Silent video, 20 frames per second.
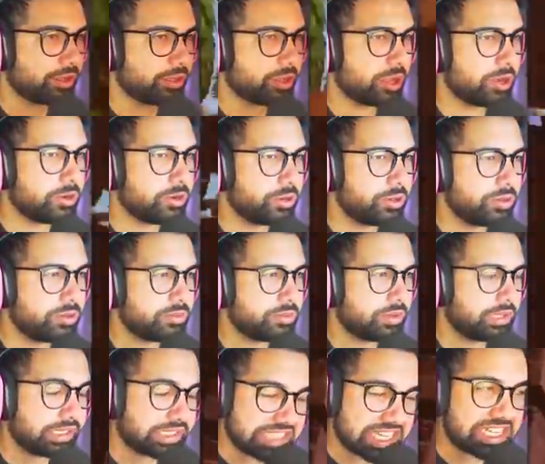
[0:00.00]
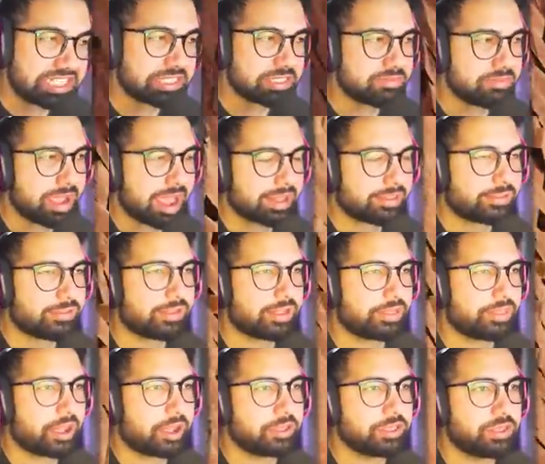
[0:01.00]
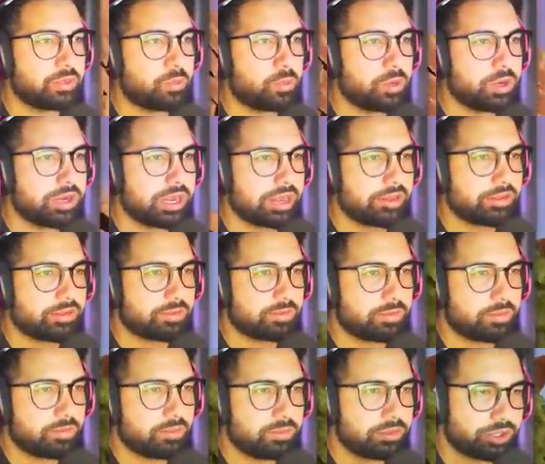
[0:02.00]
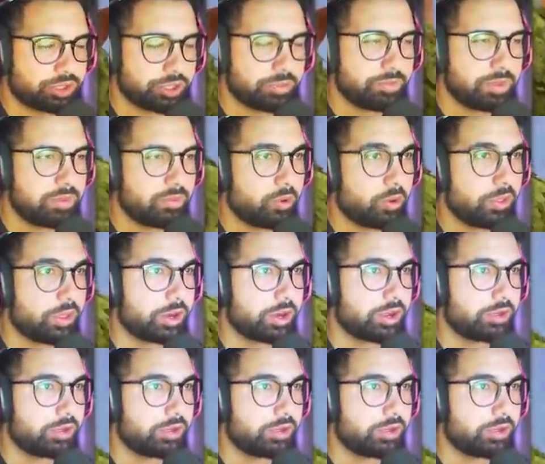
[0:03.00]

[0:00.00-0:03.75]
Good loot, decent mats, thousand wood. That's should be more than